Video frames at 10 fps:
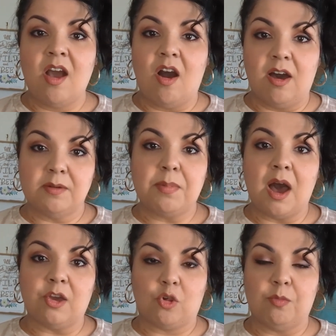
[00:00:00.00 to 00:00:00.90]
on
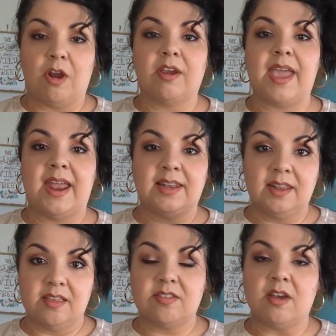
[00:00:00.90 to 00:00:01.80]
Poshmark and
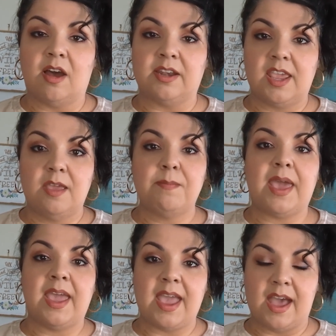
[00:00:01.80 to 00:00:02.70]
list on
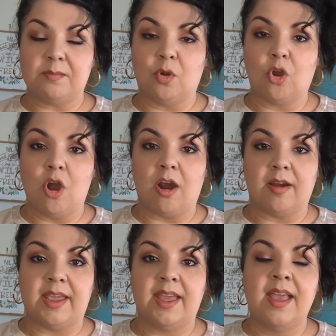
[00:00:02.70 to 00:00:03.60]
eBay and
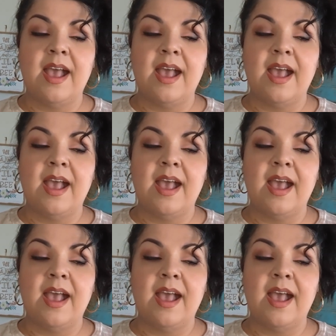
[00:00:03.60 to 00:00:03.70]
Mercari,